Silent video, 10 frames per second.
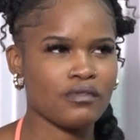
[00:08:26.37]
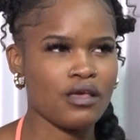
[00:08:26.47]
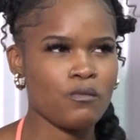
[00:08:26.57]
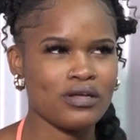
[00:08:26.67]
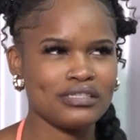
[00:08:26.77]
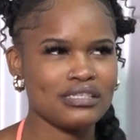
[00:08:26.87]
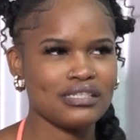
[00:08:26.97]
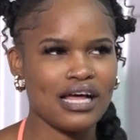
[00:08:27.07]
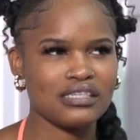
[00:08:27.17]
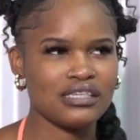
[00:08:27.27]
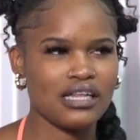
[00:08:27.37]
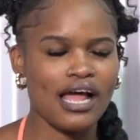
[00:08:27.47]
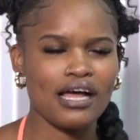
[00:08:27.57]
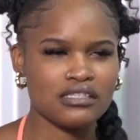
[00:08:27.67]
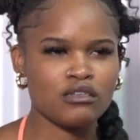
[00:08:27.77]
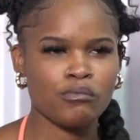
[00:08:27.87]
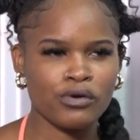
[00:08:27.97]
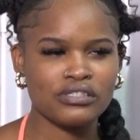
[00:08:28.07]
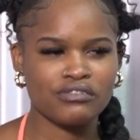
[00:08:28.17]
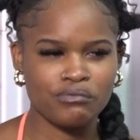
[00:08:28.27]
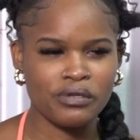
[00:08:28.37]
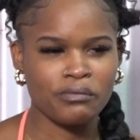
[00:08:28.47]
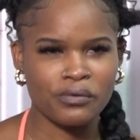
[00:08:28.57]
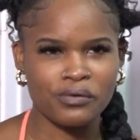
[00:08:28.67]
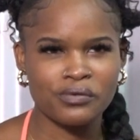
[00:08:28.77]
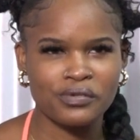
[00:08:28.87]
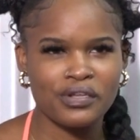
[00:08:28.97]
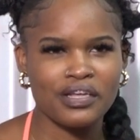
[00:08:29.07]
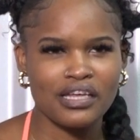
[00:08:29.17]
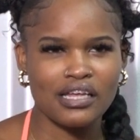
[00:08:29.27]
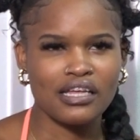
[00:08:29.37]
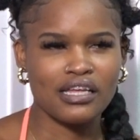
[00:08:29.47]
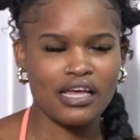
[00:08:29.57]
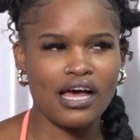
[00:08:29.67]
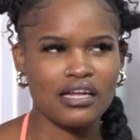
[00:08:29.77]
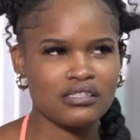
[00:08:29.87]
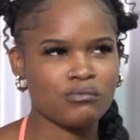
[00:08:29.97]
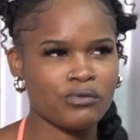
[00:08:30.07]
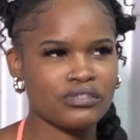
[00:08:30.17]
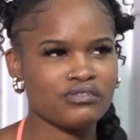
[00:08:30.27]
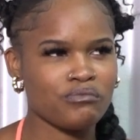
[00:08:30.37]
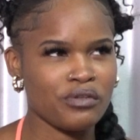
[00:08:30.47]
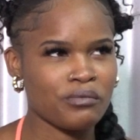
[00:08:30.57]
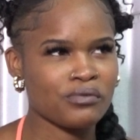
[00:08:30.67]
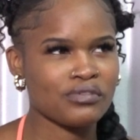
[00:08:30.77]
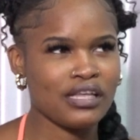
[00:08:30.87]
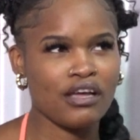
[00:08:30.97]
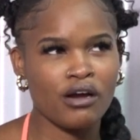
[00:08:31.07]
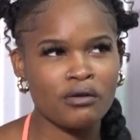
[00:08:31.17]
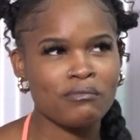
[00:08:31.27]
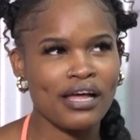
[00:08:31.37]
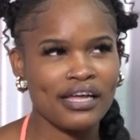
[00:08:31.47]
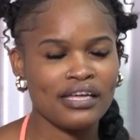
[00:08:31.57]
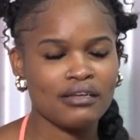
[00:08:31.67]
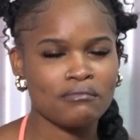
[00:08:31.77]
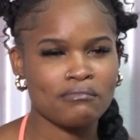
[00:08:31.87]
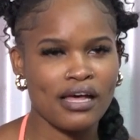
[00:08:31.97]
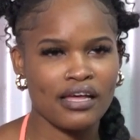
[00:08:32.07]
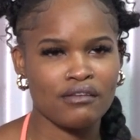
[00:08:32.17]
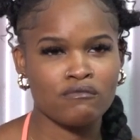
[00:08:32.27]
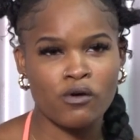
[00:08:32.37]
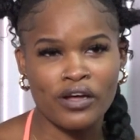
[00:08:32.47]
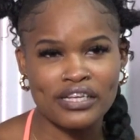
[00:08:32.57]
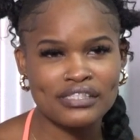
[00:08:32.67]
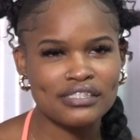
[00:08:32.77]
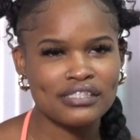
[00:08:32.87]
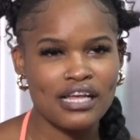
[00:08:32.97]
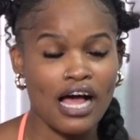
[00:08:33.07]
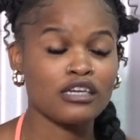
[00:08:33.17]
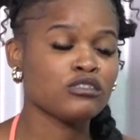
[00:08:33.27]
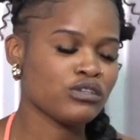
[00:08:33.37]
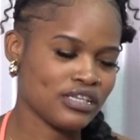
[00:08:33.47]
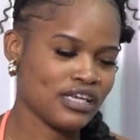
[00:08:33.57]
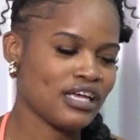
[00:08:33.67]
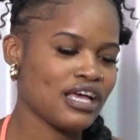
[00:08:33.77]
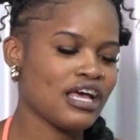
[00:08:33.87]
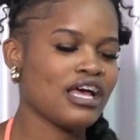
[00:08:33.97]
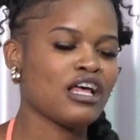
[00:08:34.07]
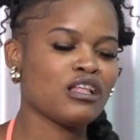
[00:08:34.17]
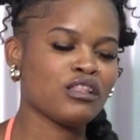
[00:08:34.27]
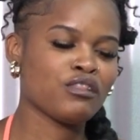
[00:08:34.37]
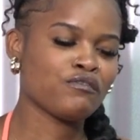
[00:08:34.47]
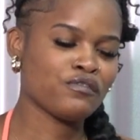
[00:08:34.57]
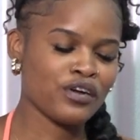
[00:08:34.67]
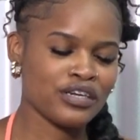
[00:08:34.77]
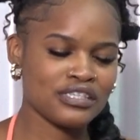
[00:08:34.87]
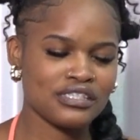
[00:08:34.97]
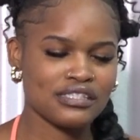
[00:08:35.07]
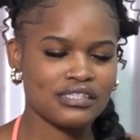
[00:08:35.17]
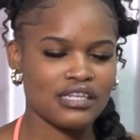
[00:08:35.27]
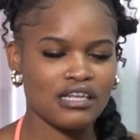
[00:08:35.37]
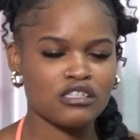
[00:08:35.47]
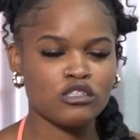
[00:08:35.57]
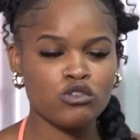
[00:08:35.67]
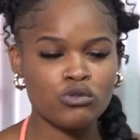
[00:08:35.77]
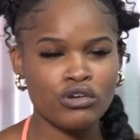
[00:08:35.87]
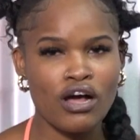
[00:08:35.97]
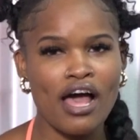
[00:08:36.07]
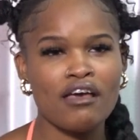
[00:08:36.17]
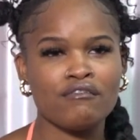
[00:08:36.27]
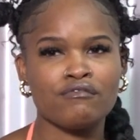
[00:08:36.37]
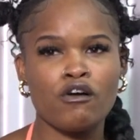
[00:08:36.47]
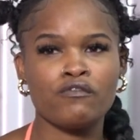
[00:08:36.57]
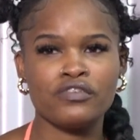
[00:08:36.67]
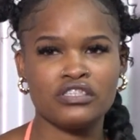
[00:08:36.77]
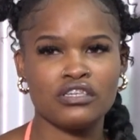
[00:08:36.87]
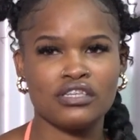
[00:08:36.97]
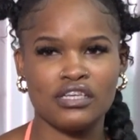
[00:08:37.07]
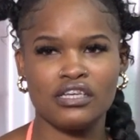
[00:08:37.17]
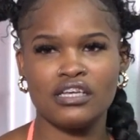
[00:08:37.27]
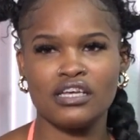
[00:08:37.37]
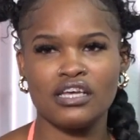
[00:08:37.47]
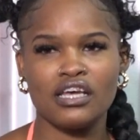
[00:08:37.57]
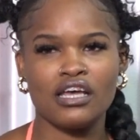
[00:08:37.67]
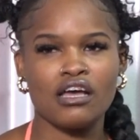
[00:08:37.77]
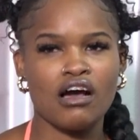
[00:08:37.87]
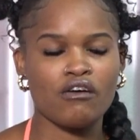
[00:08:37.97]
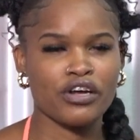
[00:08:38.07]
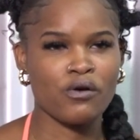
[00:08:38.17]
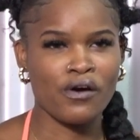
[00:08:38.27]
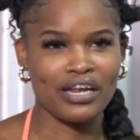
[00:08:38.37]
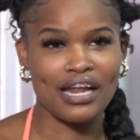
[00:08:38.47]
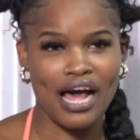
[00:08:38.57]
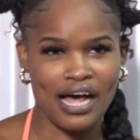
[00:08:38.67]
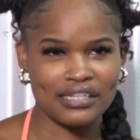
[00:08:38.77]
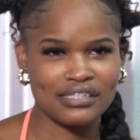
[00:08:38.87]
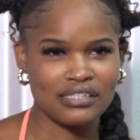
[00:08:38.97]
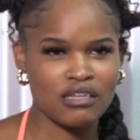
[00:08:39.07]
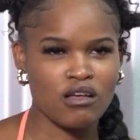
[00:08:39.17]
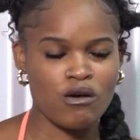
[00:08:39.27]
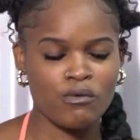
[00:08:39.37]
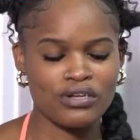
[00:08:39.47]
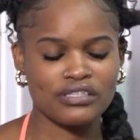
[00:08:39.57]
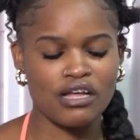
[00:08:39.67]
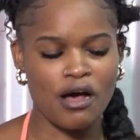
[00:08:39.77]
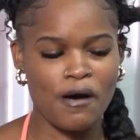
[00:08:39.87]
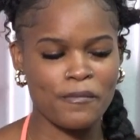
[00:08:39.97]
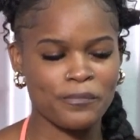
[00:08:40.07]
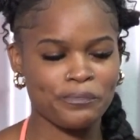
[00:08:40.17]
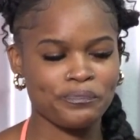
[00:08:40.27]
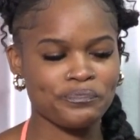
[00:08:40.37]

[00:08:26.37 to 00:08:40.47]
It wasn't that challenging. I had supportive people. They heard my voice. Actually, the first studio I've officially recorded at was a